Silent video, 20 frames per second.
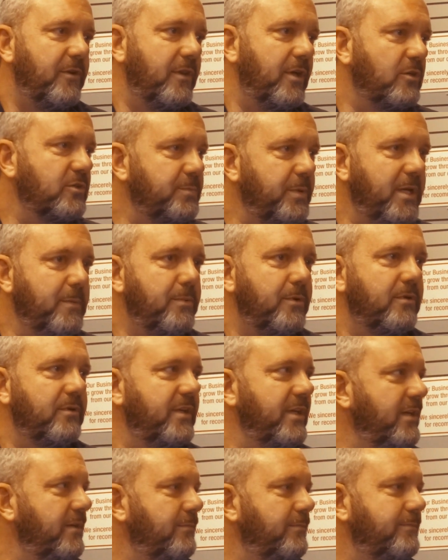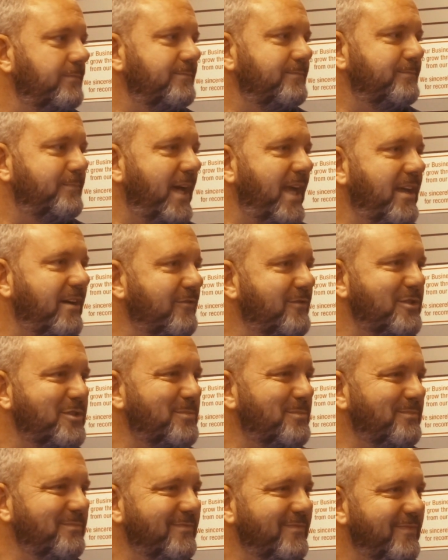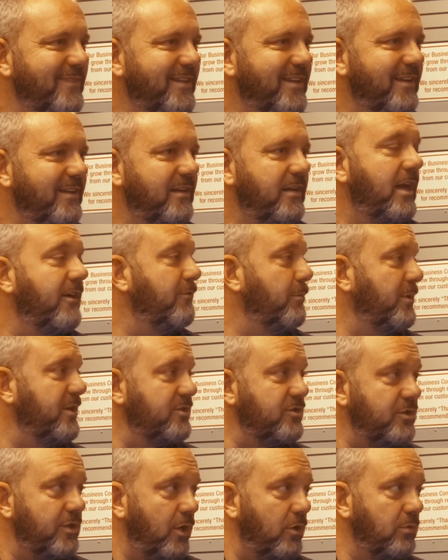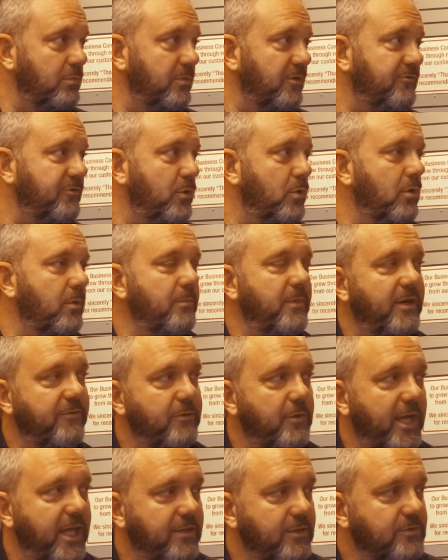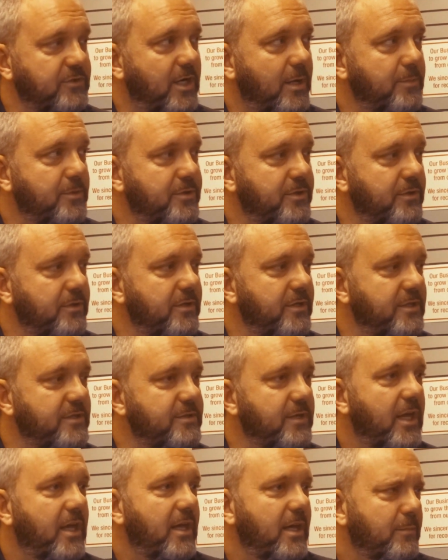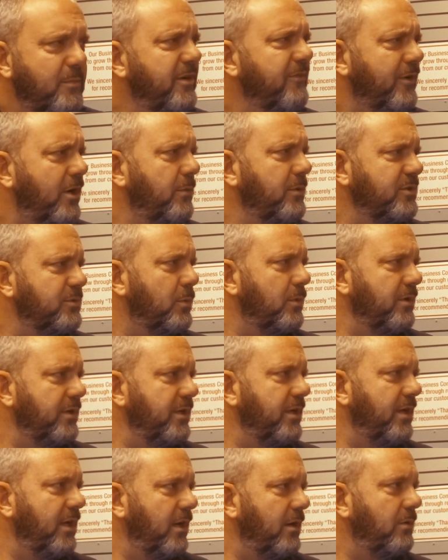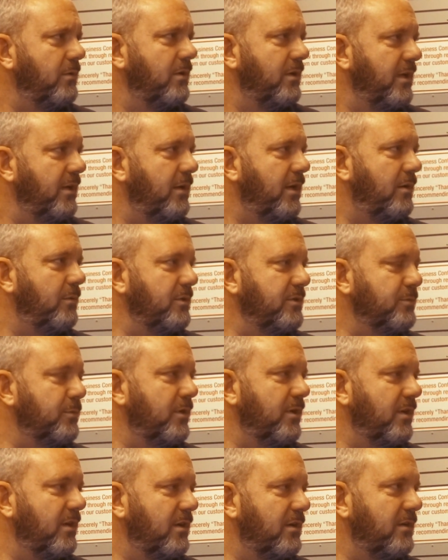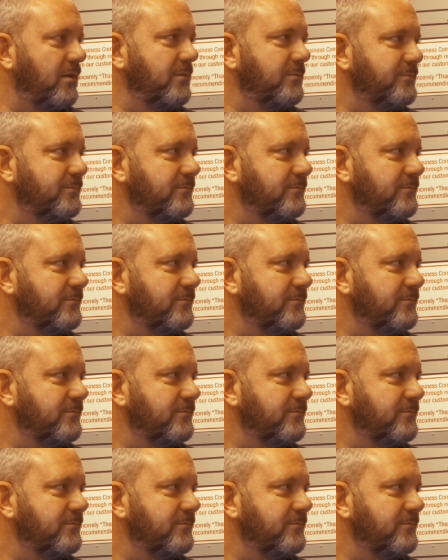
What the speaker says: For those people that may have just never been shown before, never had those opportunities, but have always wanted to know and always wanted to learn.